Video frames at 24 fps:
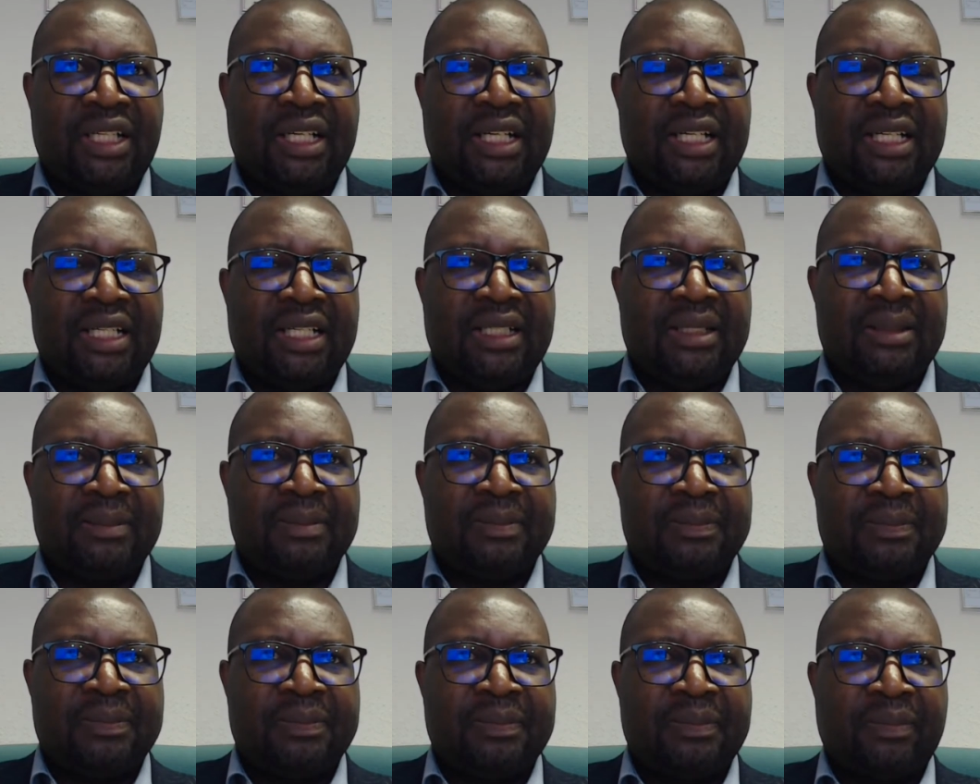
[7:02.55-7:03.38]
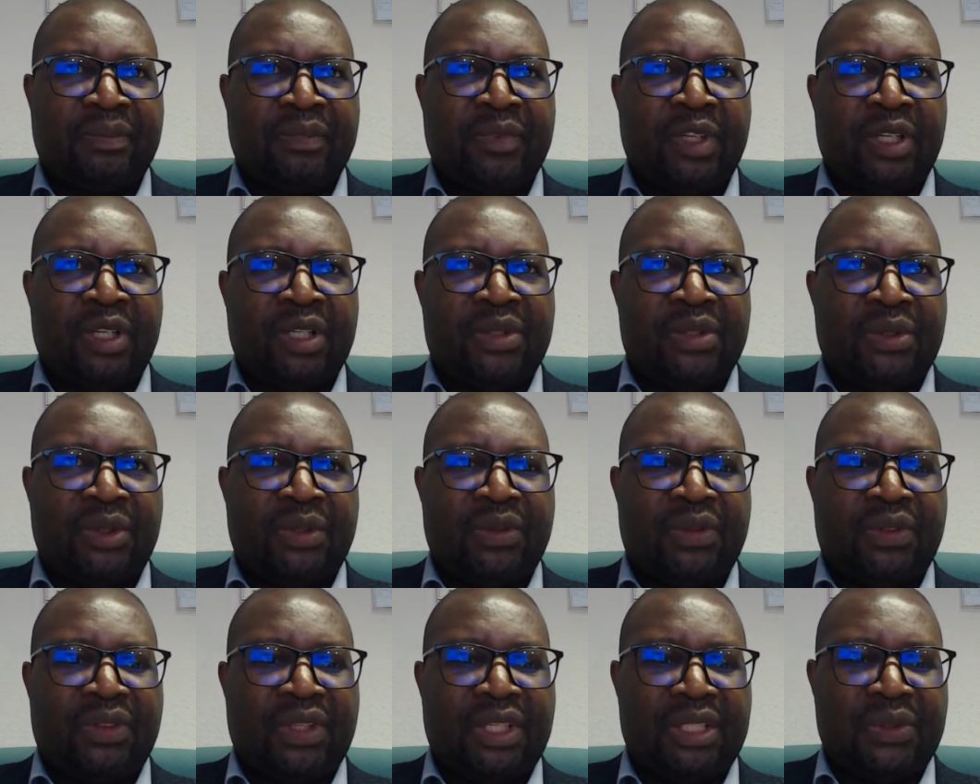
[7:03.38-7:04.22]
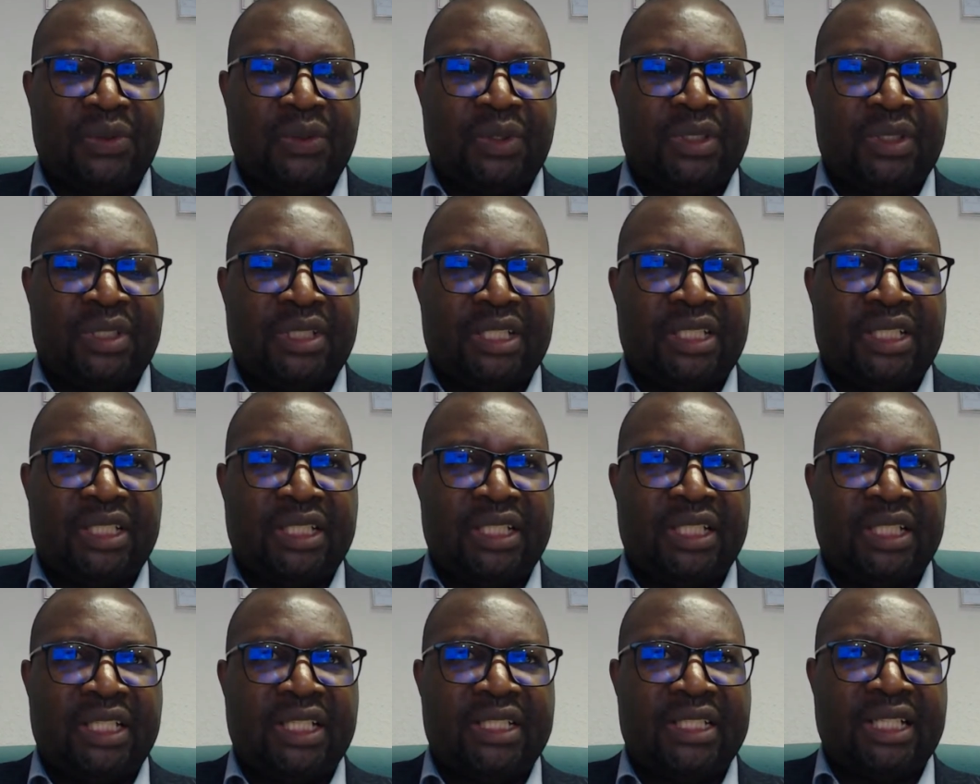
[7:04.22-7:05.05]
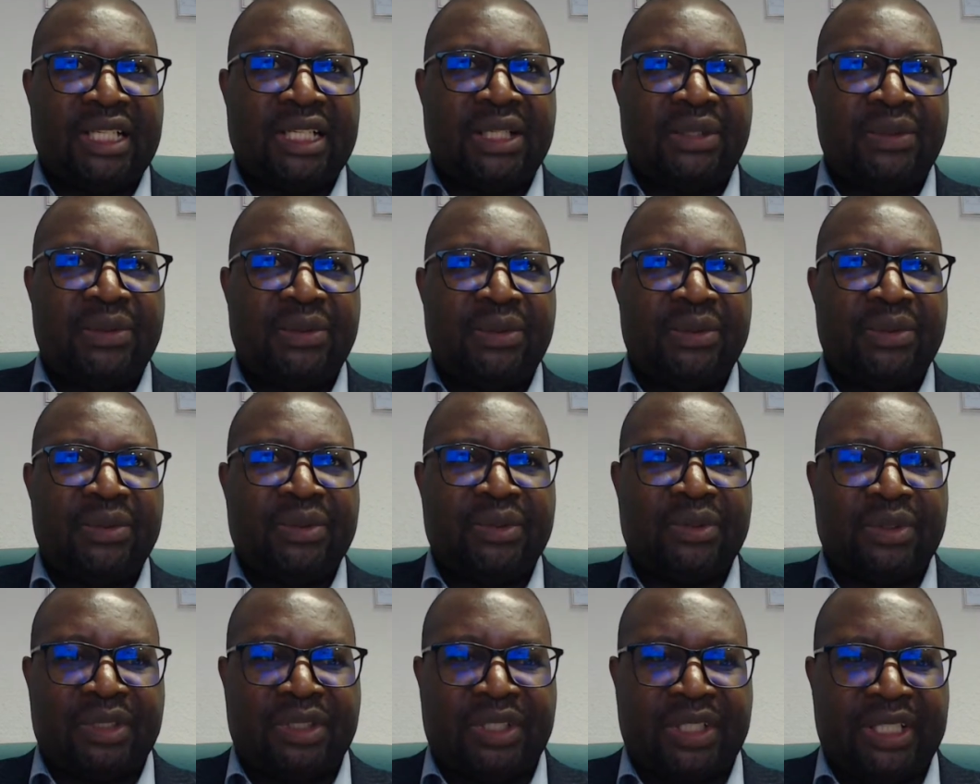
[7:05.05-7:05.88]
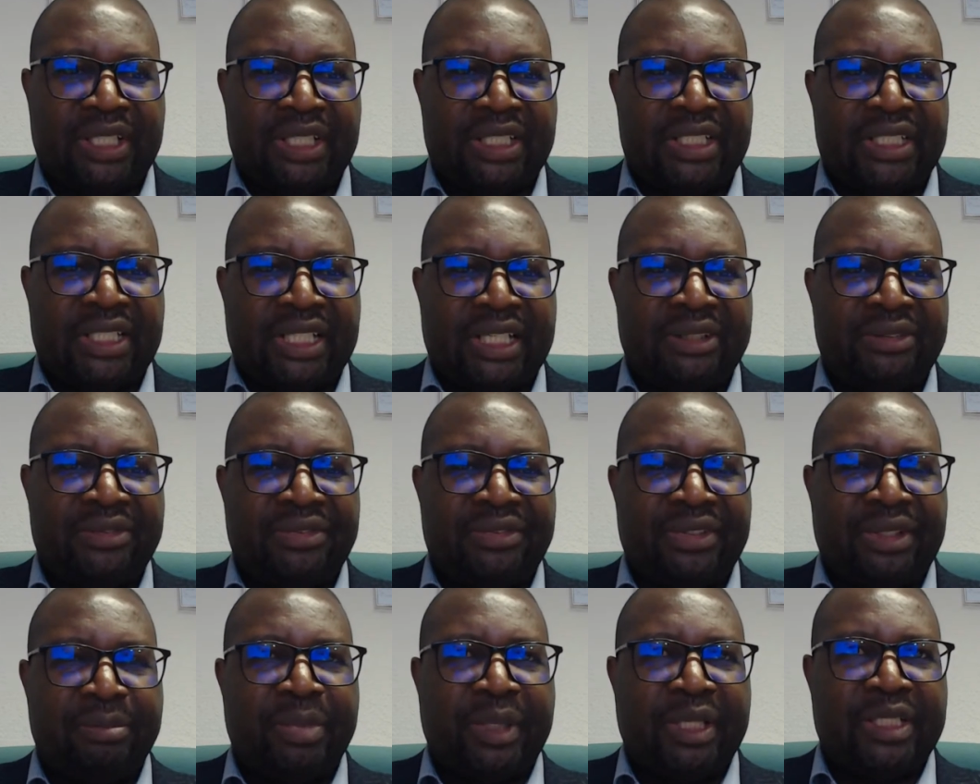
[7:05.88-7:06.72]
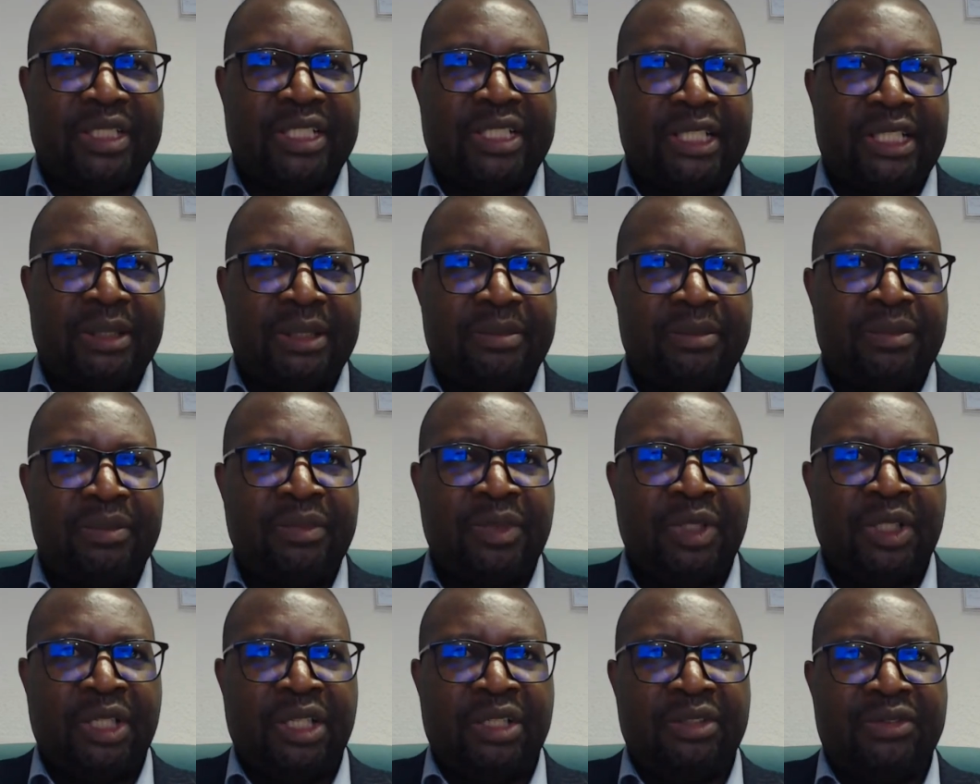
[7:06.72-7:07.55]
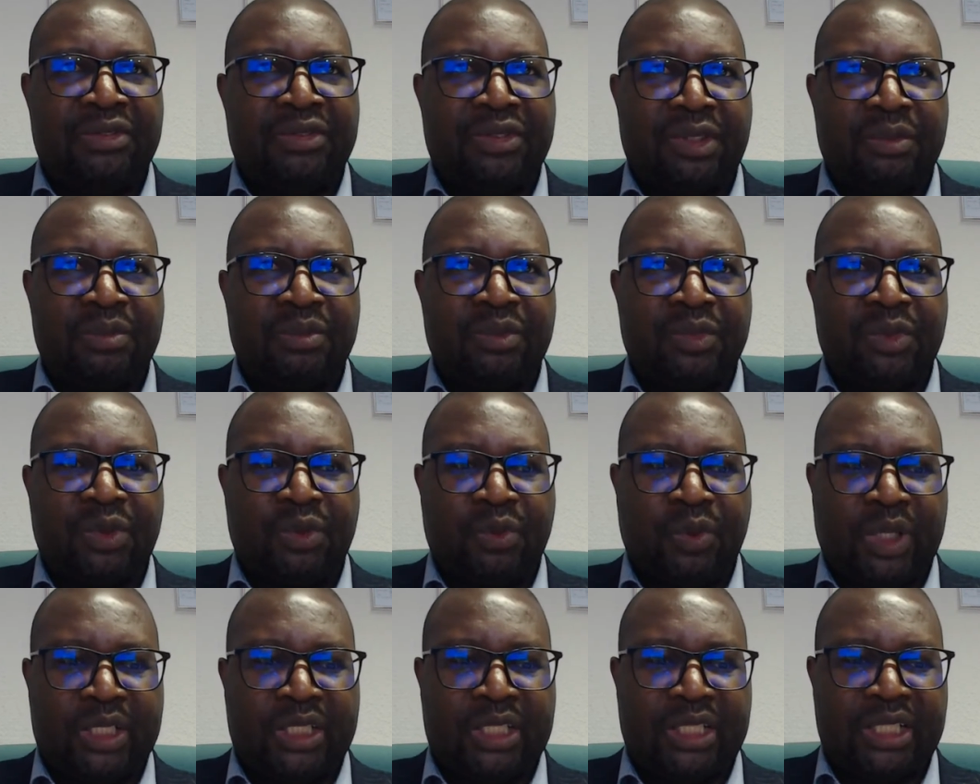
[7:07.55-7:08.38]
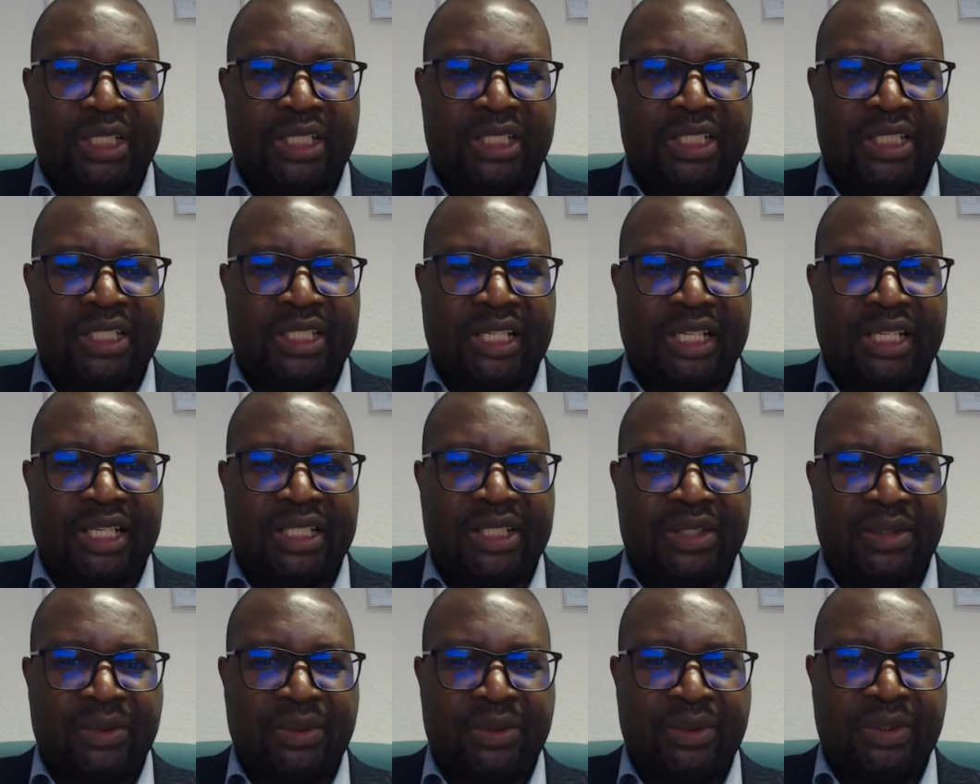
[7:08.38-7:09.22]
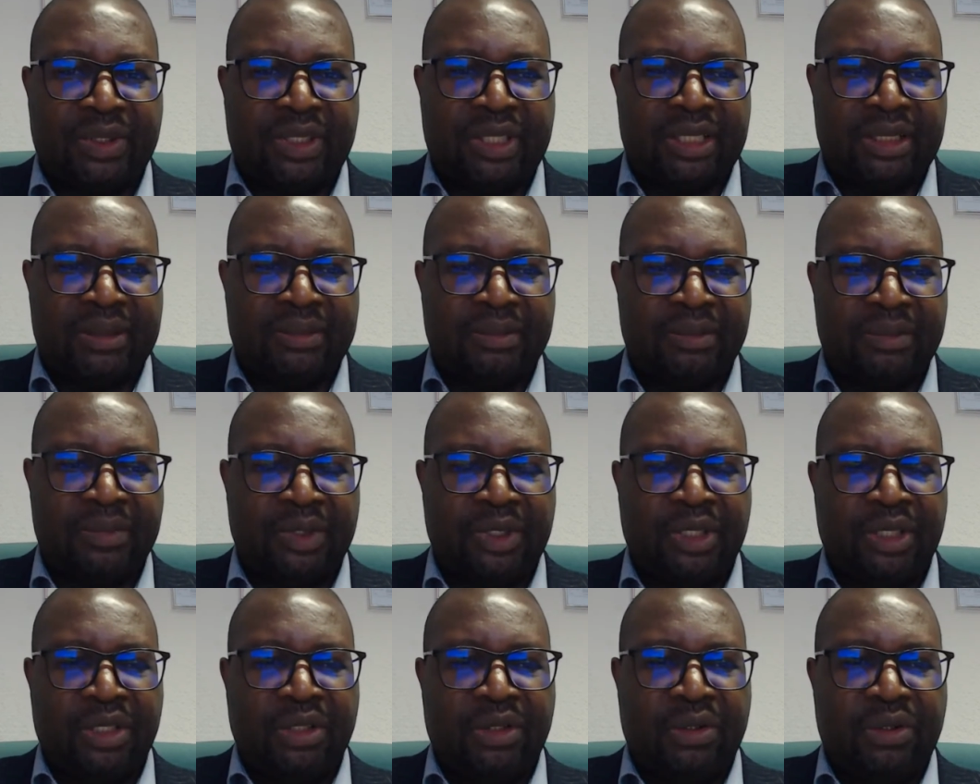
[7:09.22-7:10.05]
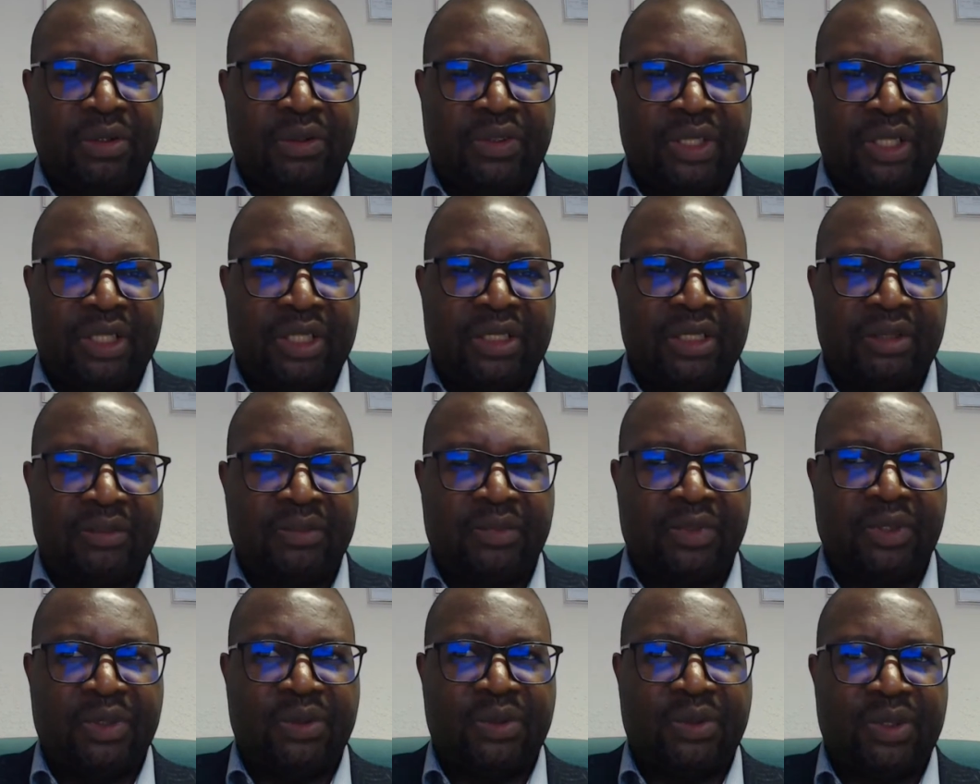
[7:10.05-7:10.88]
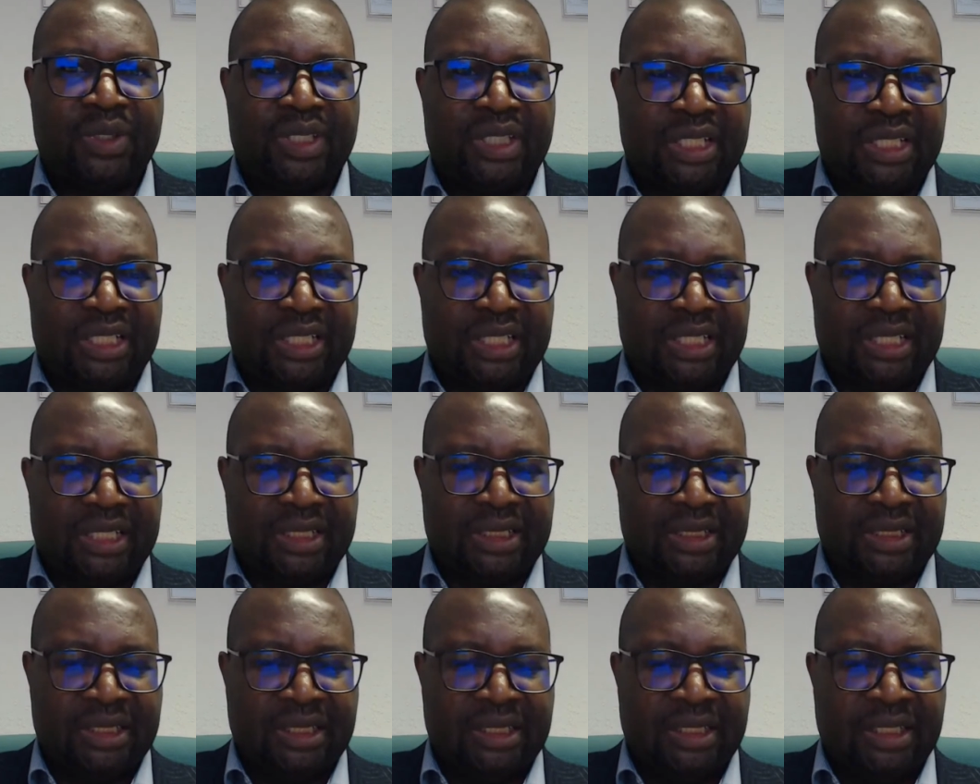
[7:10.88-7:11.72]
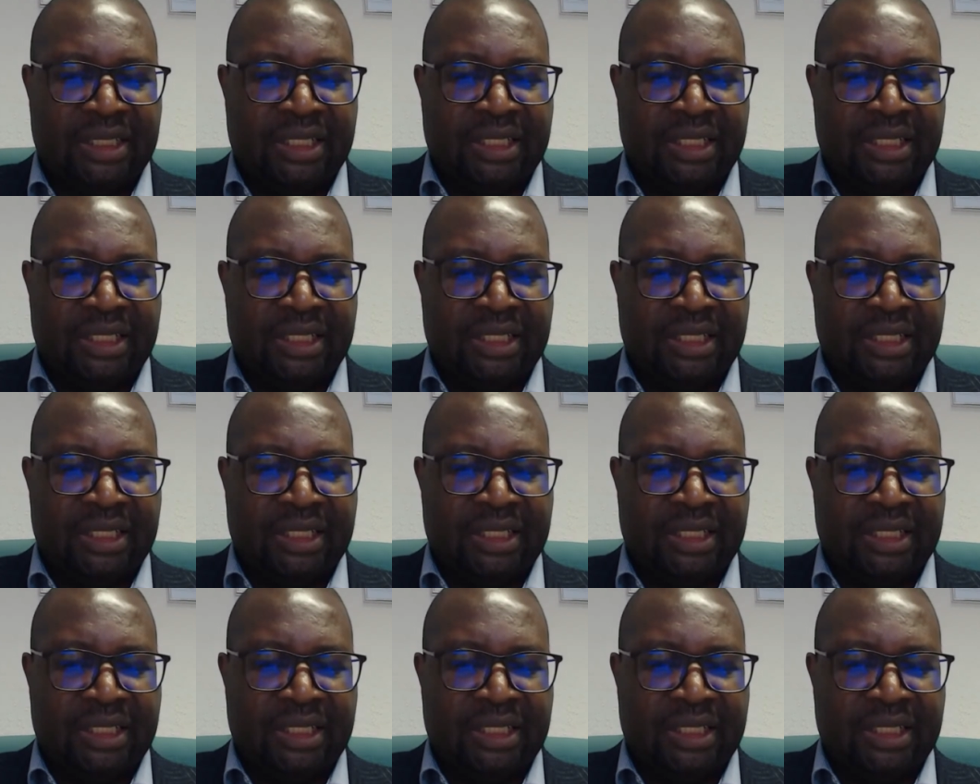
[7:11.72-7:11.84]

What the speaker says: Um, so this concession, and I will read verbatim from what it says on the concession.